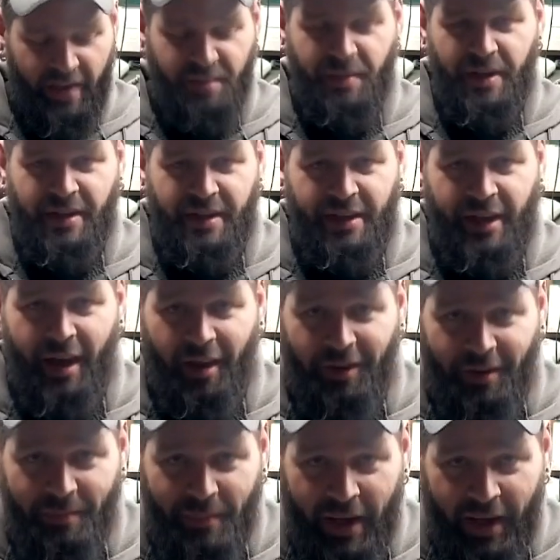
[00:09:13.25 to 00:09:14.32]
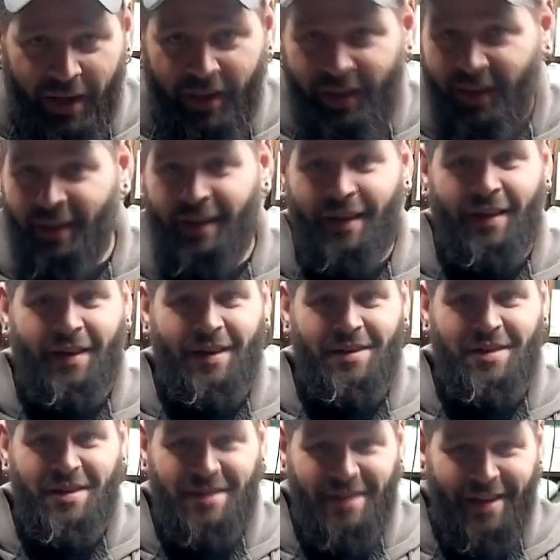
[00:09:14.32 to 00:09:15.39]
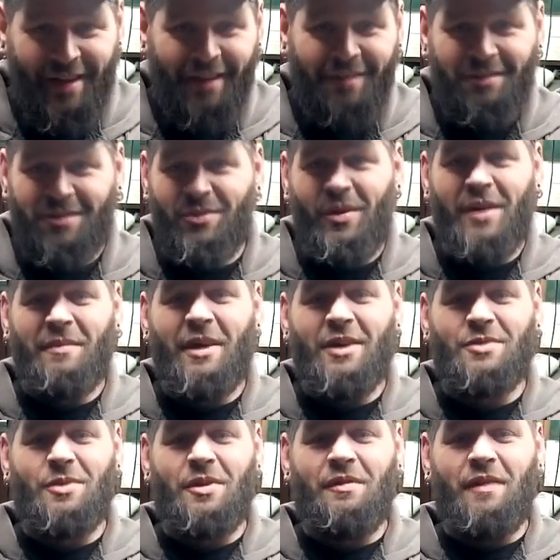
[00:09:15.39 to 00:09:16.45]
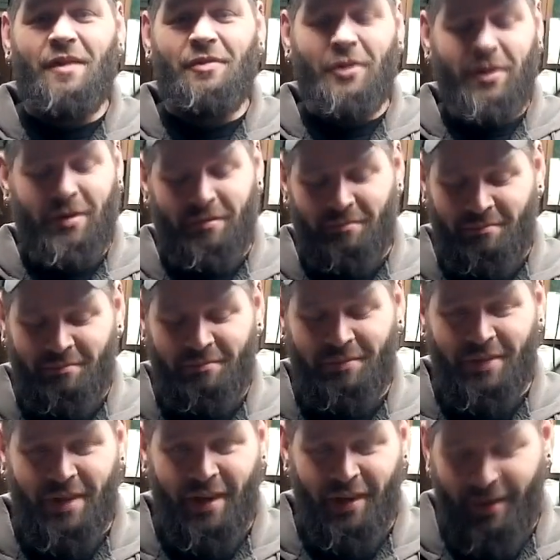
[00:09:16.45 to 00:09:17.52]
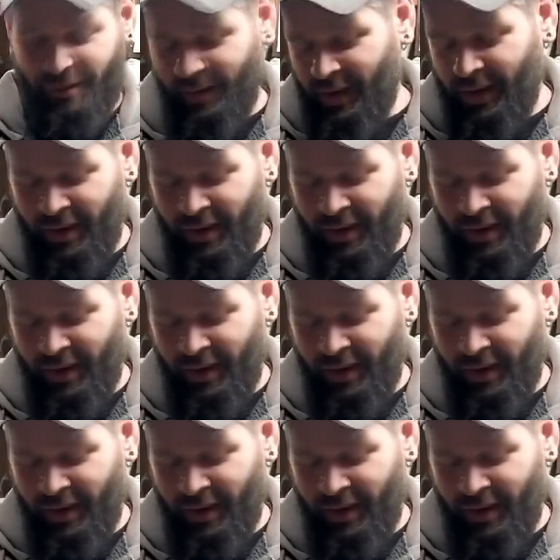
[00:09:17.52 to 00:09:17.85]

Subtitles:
it's been killing me. Because you see, 20 minutes worth of effort, done.